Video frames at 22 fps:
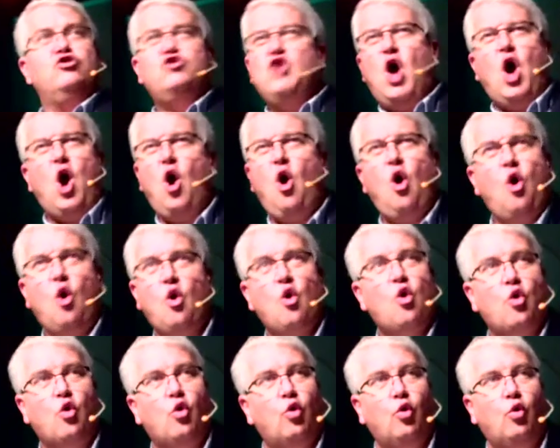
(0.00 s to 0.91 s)

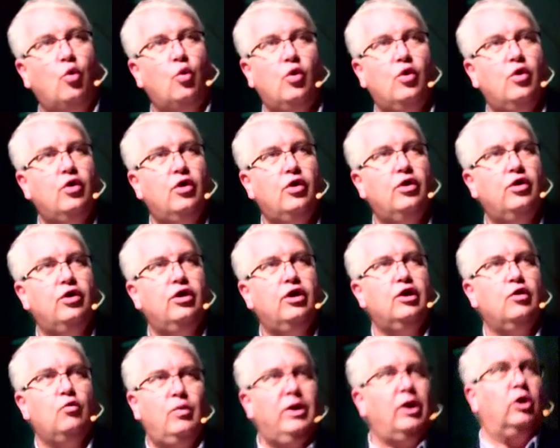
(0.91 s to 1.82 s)
No!
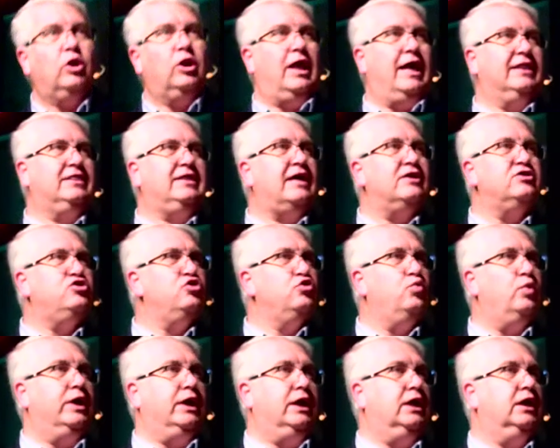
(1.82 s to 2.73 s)
We don't like that, do
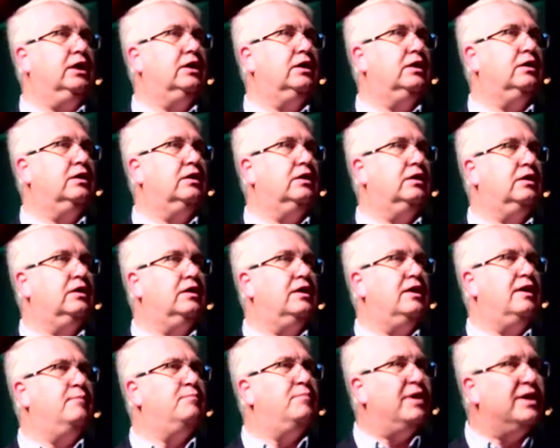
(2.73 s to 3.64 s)
we?
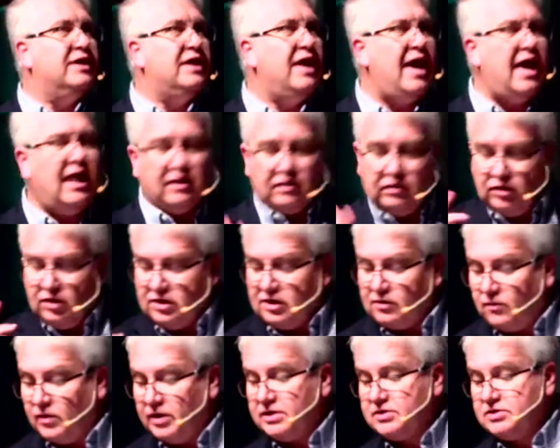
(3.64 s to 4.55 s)
But yet, look
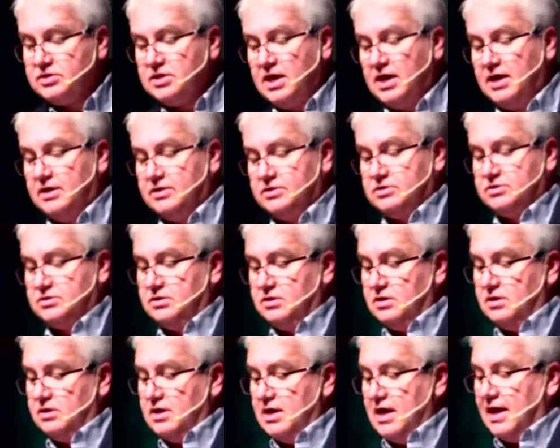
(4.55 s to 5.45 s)
at what it says
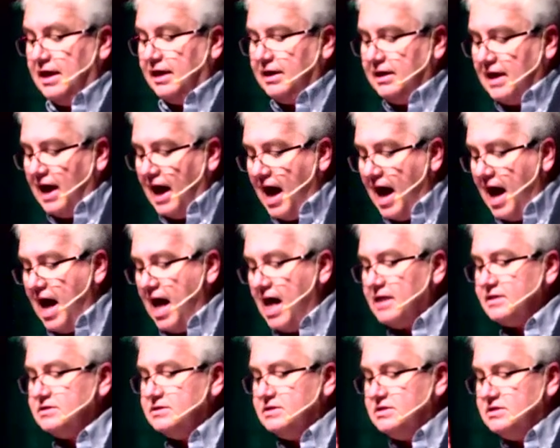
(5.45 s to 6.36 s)

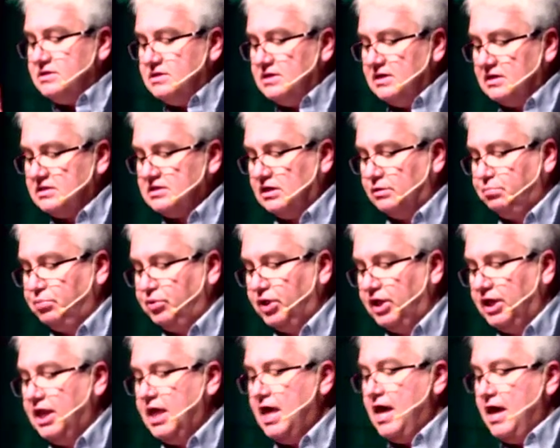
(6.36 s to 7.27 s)
God's
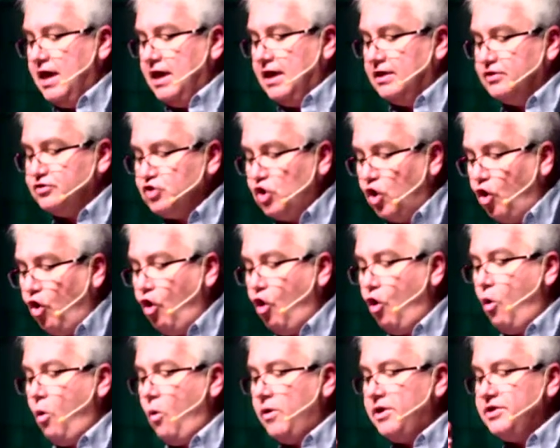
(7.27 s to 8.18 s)
discipline is
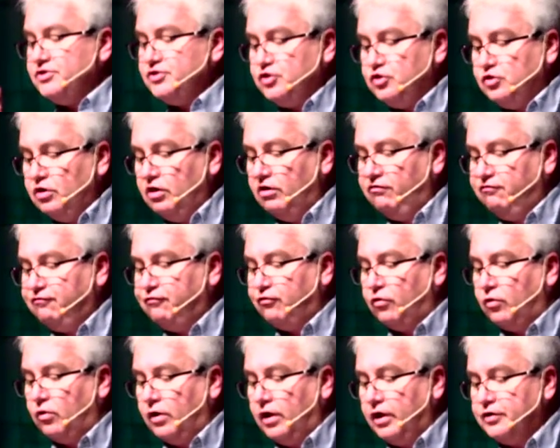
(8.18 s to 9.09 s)
always good
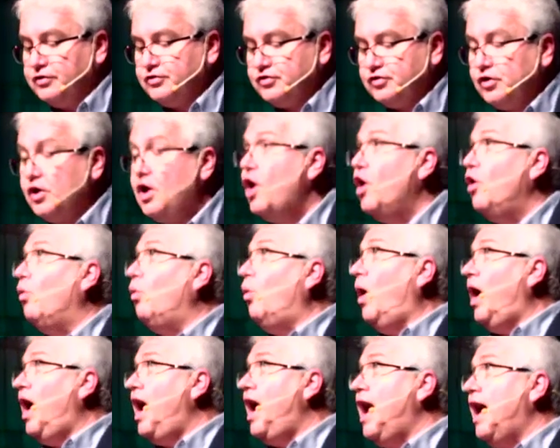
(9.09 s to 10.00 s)
for us.
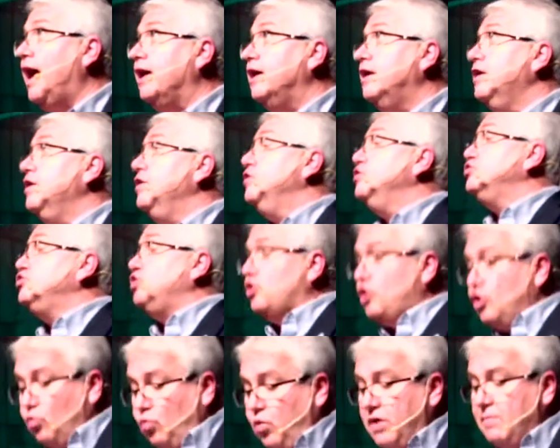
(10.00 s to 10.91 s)
Why? So
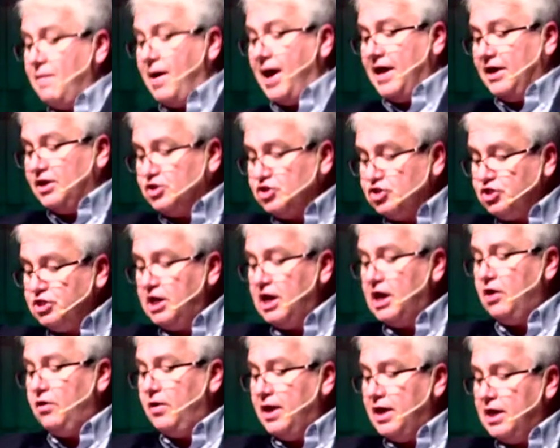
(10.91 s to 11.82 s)
that we might
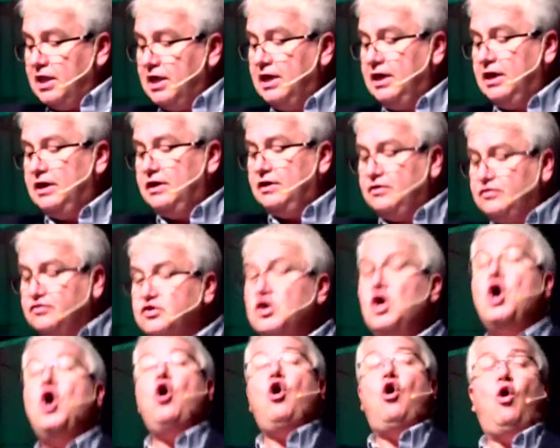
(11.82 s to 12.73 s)
share in his
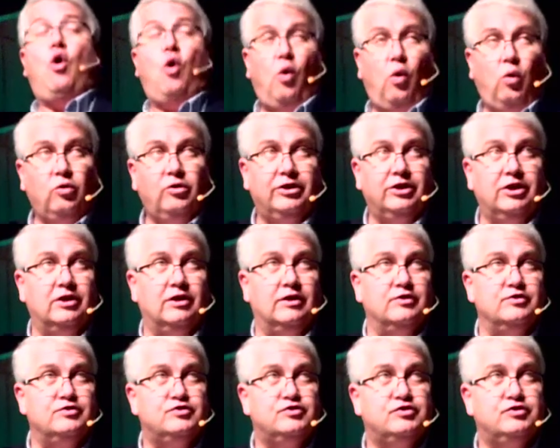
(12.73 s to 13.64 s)

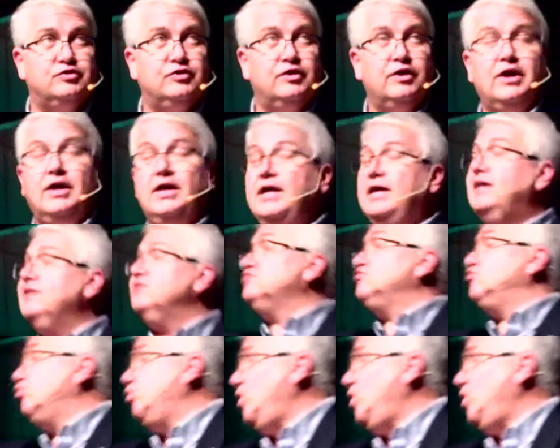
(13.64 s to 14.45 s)
holiness, his